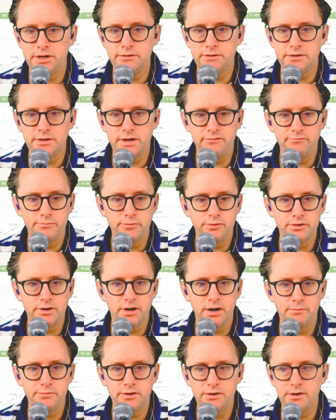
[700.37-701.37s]
that I've put
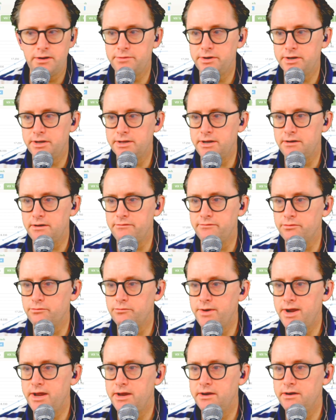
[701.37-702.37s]
up, and I'm going to get out of the
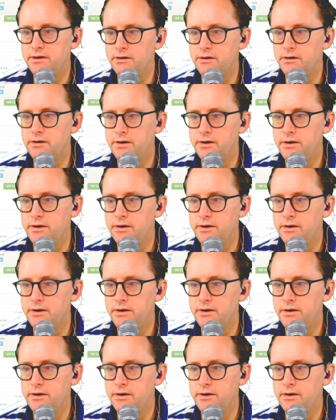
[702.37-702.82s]
way here.